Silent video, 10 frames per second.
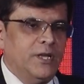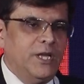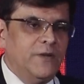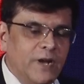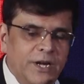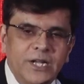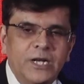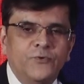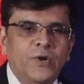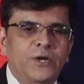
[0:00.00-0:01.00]
even
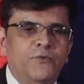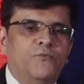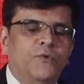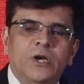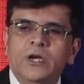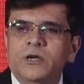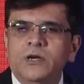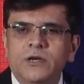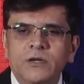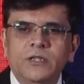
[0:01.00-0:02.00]
till the
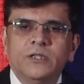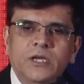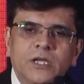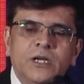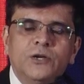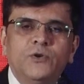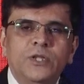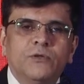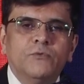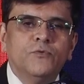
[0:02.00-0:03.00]
year
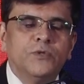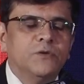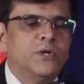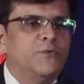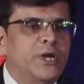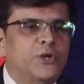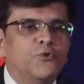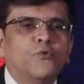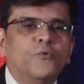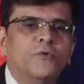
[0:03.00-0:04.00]

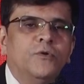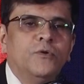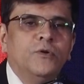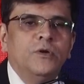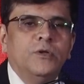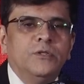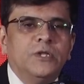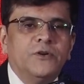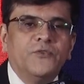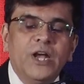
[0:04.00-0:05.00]
2022,
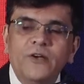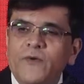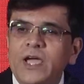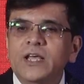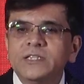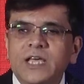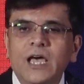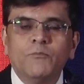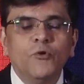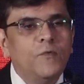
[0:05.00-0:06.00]
the trade finance
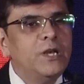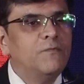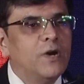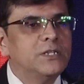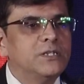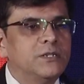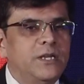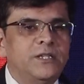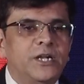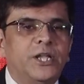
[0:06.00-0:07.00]
gap globally was
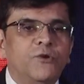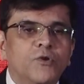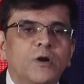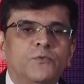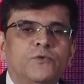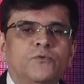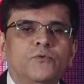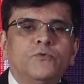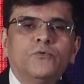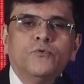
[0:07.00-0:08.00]
in the tune of
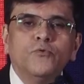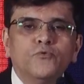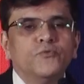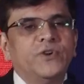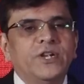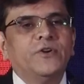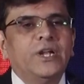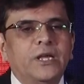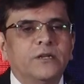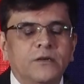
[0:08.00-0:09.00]
2 to 3
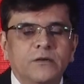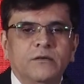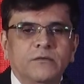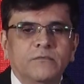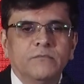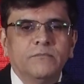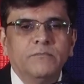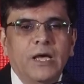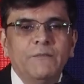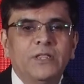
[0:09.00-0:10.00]
trillion.
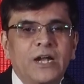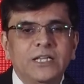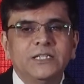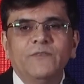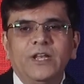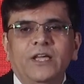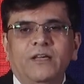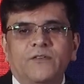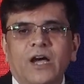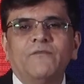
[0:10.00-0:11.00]
I mean, that is a
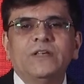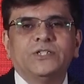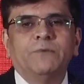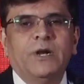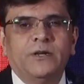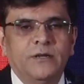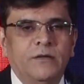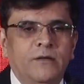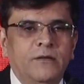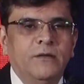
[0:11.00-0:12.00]
very rough estimate.
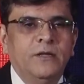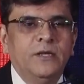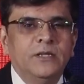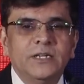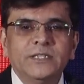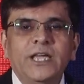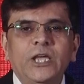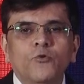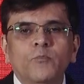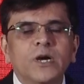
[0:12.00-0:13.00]
That's a
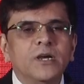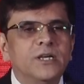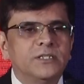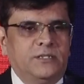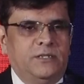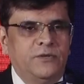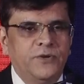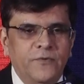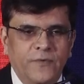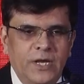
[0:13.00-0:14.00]
humongous
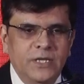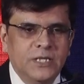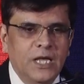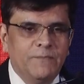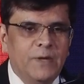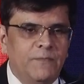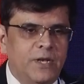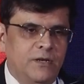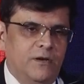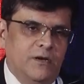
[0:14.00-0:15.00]
trade finance gap. I
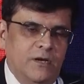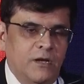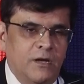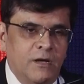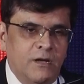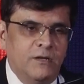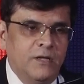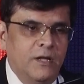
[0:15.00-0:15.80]
mean, how